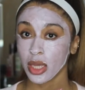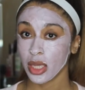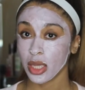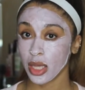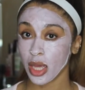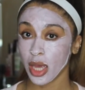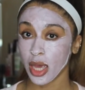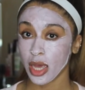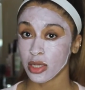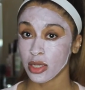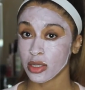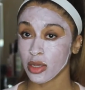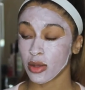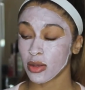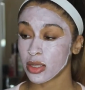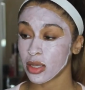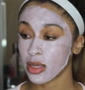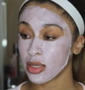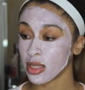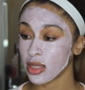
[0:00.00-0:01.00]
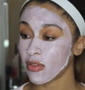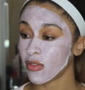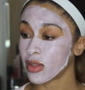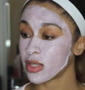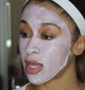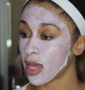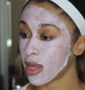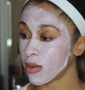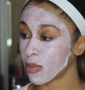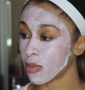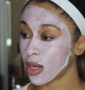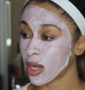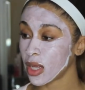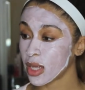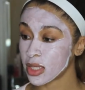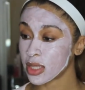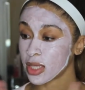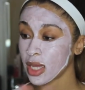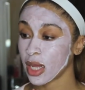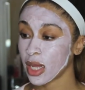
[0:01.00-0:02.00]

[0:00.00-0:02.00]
yeah, so it says give it 10 minutes,